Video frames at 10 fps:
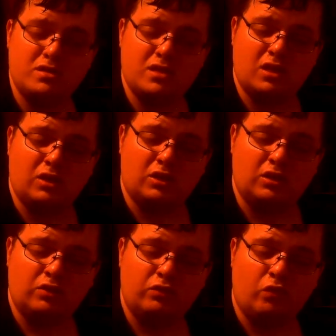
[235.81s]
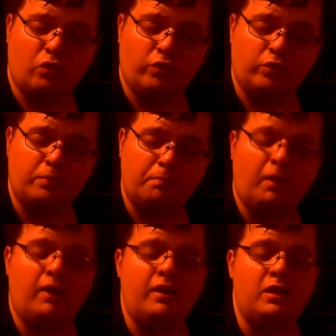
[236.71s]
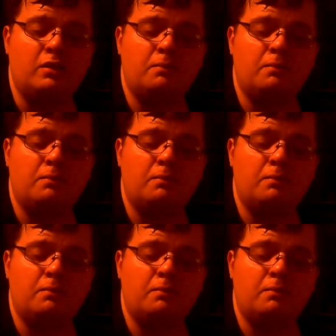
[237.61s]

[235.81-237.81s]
there for Bonnie,